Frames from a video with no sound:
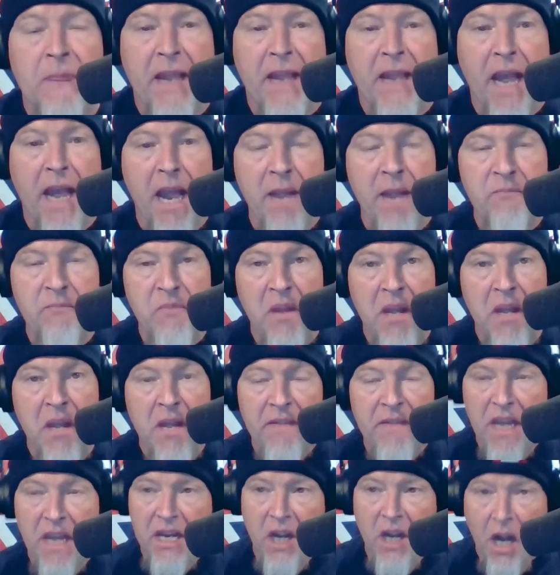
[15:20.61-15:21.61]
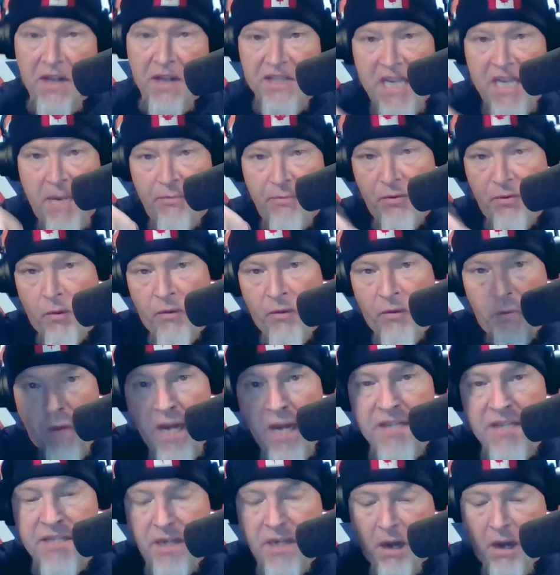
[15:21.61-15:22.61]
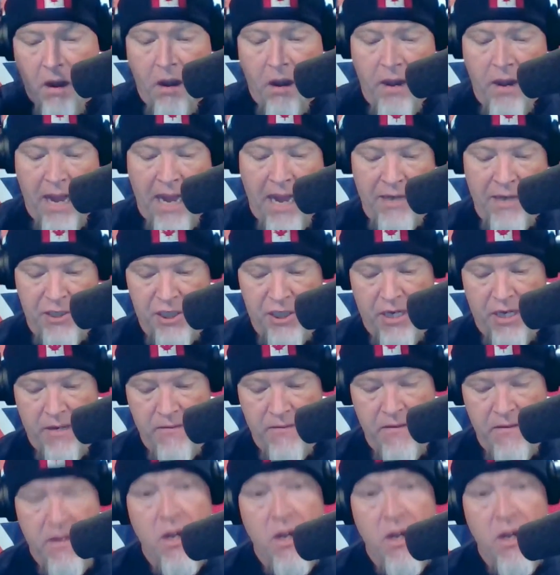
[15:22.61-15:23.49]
Okay? They constantly keep throwing the race card at you.